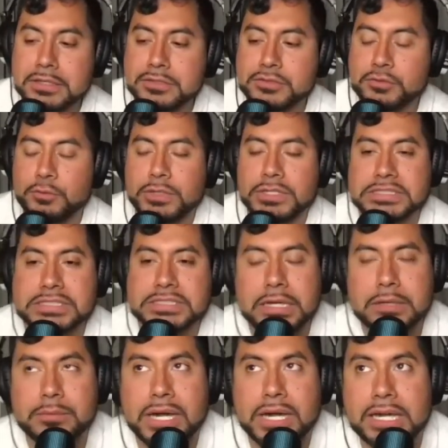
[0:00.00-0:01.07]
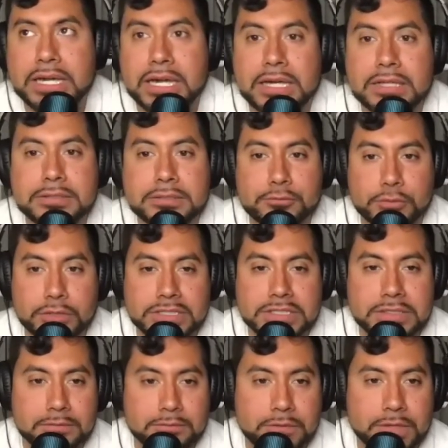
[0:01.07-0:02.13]
So one time I had to run
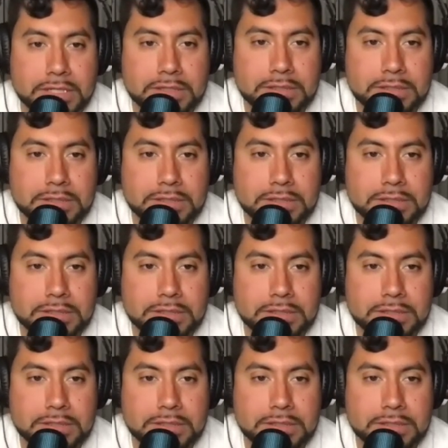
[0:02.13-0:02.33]
an event.